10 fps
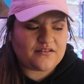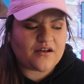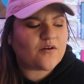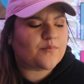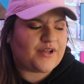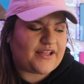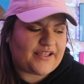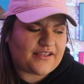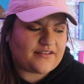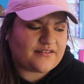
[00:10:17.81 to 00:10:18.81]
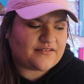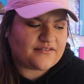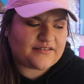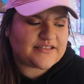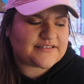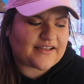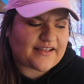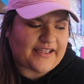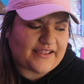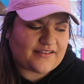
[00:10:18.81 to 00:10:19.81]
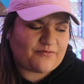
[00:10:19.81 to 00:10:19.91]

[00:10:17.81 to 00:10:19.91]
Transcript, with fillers: Oh my, this guy.